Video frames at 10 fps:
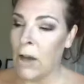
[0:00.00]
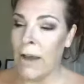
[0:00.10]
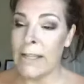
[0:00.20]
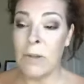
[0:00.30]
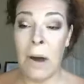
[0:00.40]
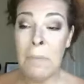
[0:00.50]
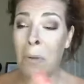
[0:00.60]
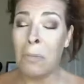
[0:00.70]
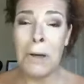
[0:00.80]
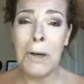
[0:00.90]
Okay, so I'm
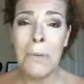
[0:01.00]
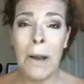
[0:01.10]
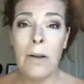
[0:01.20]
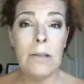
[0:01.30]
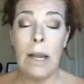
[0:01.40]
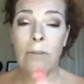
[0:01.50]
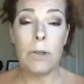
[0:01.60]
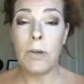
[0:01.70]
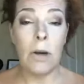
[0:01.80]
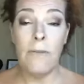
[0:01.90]
not running around
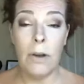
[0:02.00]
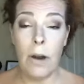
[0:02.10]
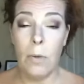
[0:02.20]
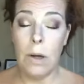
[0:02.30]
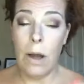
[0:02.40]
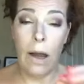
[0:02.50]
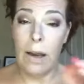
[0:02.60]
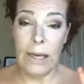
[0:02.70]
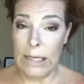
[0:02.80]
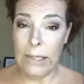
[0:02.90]
everywhere trying to figure out what I
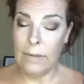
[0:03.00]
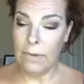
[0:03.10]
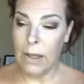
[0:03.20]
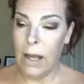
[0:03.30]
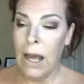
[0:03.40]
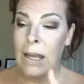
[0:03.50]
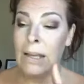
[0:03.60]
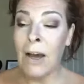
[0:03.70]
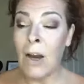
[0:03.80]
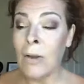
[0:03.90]
need.
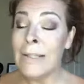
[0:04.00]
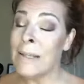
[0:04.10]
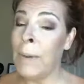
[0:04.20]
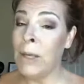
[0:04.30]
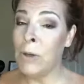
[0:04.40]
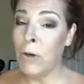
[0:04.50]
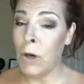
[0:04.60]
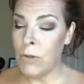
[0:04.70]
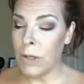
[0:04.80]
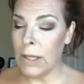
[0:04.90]
Not only does it make you a
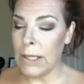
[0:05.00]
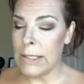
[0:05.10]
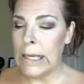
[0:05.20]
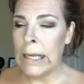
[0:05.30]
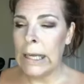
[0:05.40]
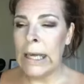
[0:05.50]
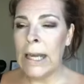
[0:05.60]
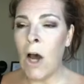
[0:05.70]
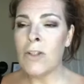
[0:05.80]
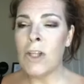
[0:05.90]
grocery list,
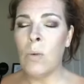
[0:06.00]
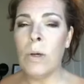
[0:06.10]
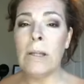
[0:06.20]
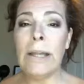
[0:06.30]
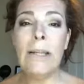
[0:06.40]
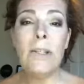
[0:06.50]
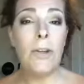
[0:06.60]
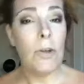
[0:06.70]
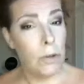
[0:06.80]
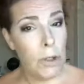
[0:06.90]
it also will link to
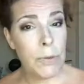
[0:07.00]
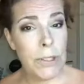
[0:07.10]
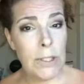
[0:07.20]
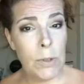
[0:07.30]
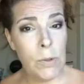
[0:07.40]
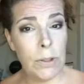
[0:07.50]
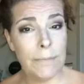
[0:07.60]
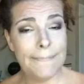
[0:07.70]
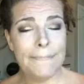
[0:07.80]
your grocery store,